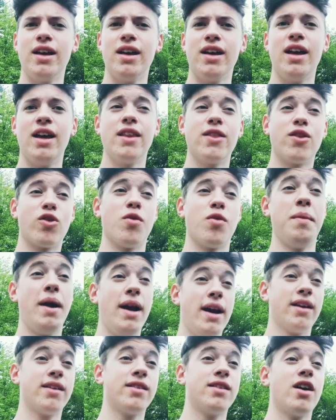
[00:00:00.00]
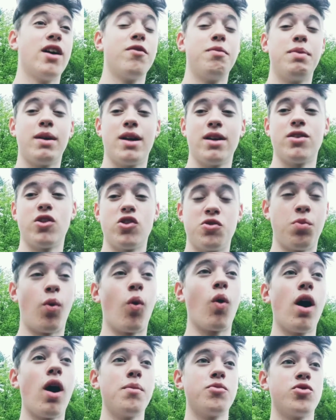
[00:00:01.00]
get the remaining stuff, because there's
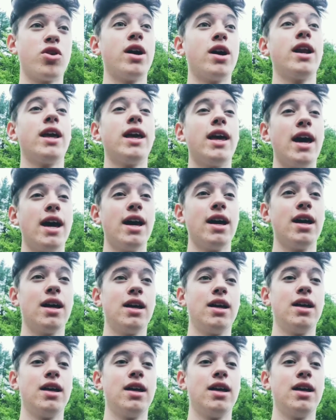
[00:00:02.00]
more I'm trying to get